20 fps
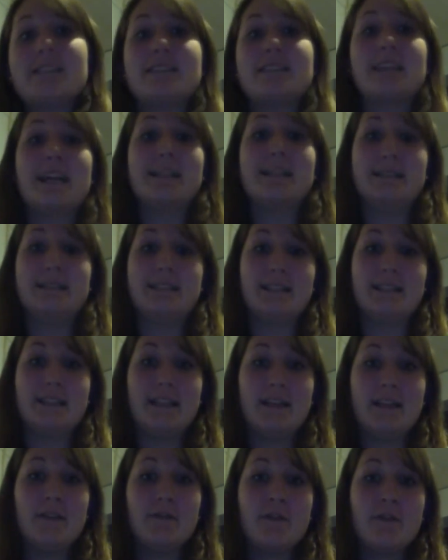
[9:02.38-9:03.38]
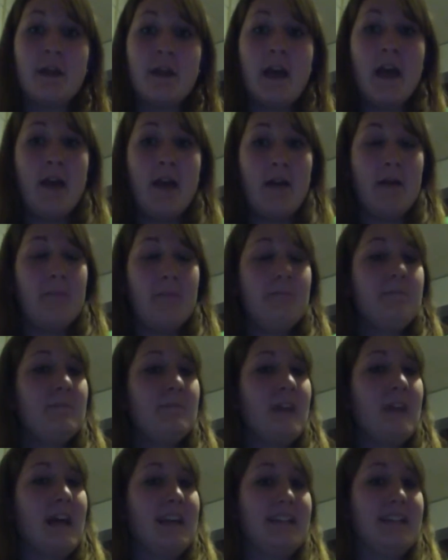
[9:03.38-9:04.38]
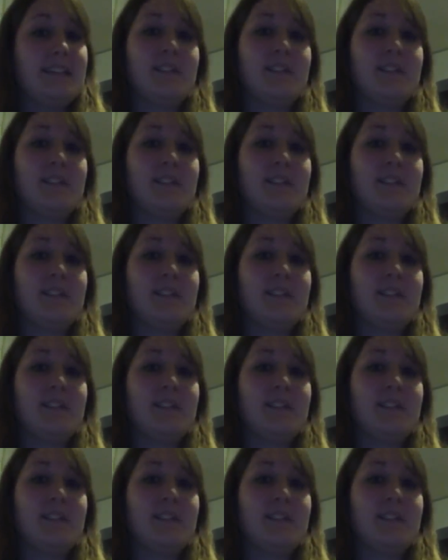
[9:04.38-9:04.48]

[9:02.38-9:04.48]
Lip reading: tend to live, and it's